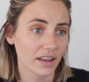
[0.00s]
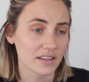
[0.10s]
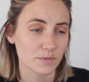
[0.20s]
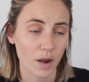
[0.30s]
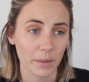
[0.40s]

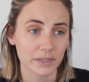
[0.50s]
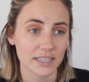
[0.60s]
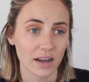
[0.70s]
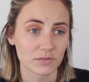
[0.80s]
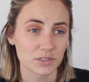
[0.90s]
It's probably
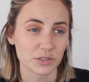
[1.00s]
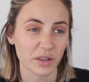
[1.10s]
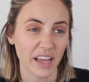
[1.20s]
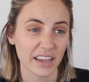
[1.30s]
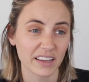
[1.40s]
down to
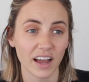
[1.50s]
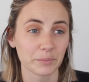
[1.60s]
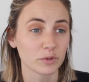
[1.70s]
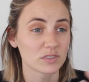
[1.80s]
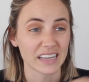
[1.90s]
like I'm
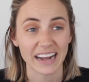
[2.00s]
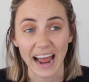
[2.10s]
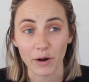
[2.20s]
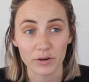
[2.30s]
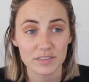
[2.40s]
losing an
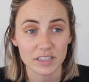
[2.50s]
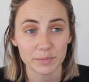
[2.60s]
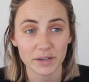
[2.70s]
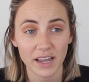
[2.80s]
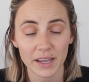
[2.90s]
hour of sleep
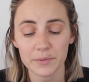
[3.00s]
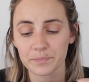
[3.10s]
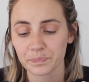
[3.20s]
a night.